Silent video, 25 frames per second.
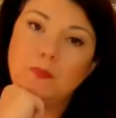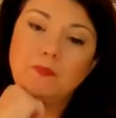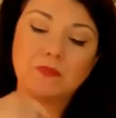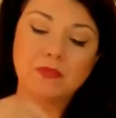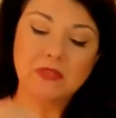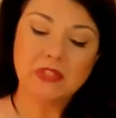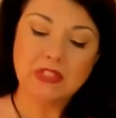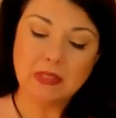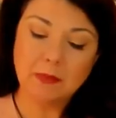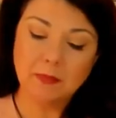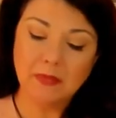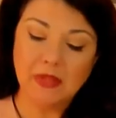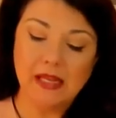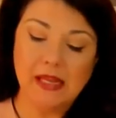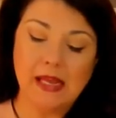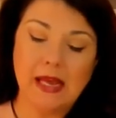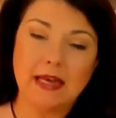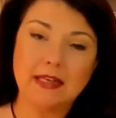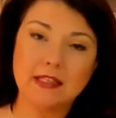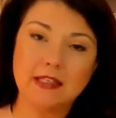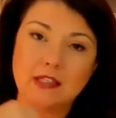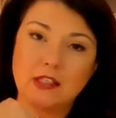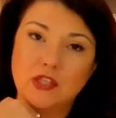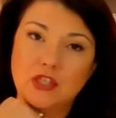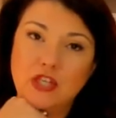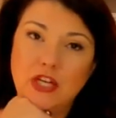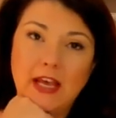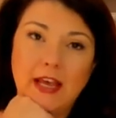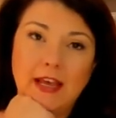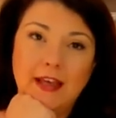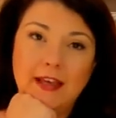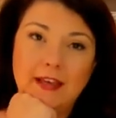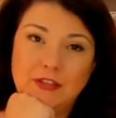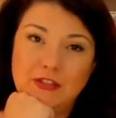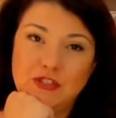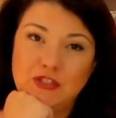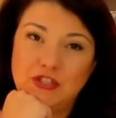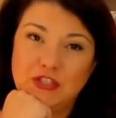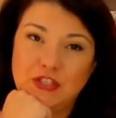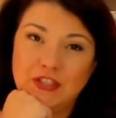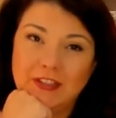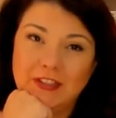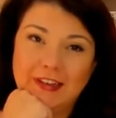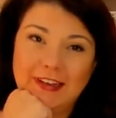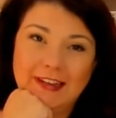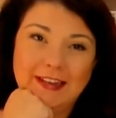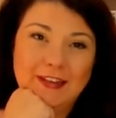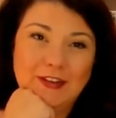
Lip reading: Something has to change. I